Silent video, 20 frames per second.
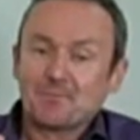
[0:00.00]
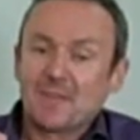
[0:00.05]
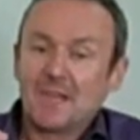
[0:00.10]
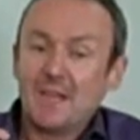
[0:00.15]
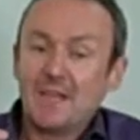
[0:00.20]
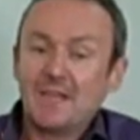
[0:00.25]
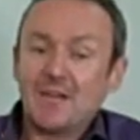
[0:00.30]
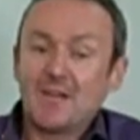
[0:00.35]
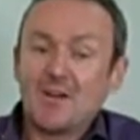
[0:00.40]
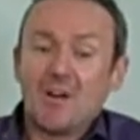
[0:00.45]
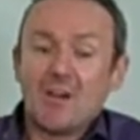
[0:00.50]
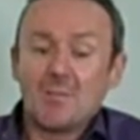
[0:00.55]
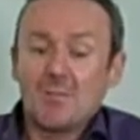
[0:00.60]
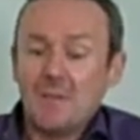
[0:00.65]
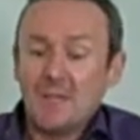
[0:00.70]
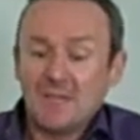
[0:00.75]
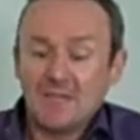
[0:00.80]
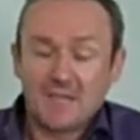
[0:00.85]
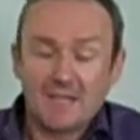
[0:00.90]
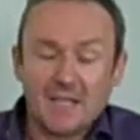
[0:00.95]
And the
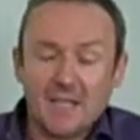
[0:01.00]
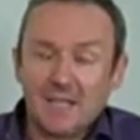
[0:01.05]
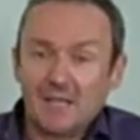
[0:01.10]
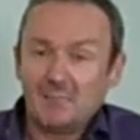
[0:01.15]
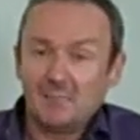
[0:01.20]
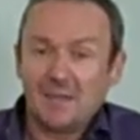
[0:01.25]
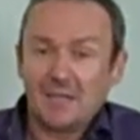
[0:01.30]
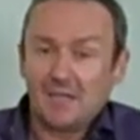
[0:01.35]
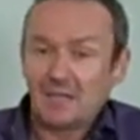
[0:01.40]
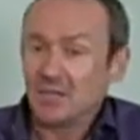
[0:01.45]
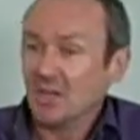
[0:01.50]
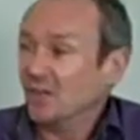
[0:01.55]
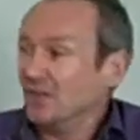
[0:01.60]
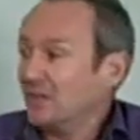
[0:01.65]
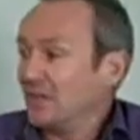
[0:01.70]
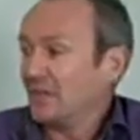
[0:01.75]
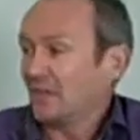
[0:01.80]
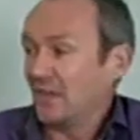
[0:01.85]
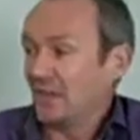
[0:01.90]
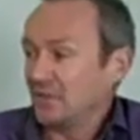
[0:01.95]
IB, again, make no
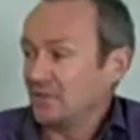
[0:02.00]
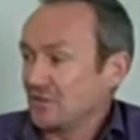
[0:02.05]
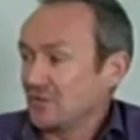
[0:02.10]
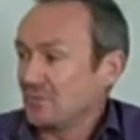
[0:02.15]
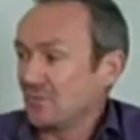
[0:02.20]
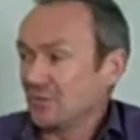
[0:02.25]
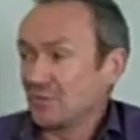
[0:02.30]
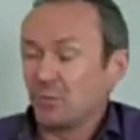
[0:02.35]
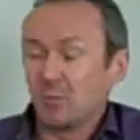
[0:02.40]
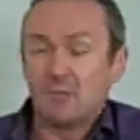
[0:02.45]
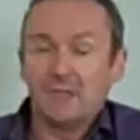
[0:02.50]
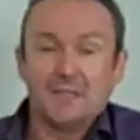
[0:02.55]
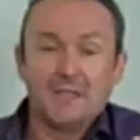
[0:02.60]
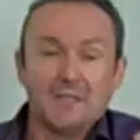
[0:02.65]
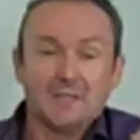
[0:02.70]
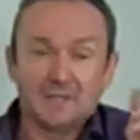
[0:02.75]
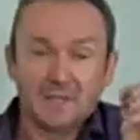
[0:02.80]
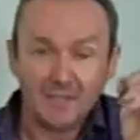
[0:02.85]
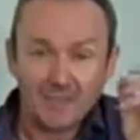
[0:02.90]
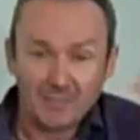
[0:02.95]
distinction
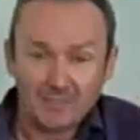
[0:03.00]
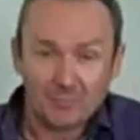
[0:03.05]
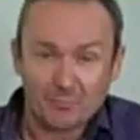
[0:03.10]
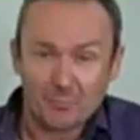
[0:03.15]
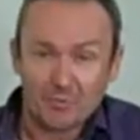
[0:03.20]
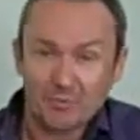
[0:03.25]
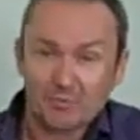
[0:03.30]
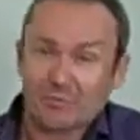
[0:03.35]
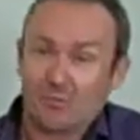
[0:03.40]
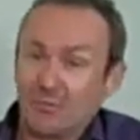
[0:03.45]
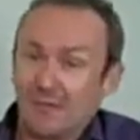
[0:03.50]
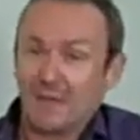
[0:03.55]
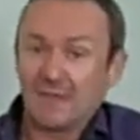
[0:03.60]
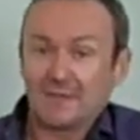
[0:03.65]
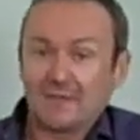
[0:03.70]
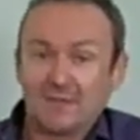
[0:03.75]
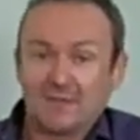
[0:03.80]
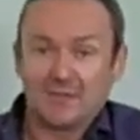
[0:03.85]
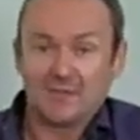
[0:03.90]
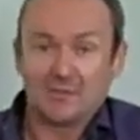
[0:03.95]
between deliberate or
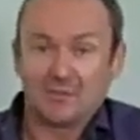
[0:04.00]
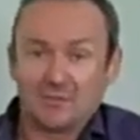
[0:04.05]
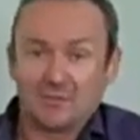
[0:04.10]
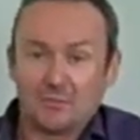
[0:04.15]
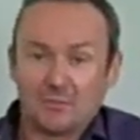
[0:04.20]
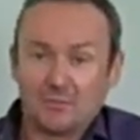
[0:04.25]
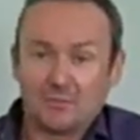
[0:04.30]
accidental.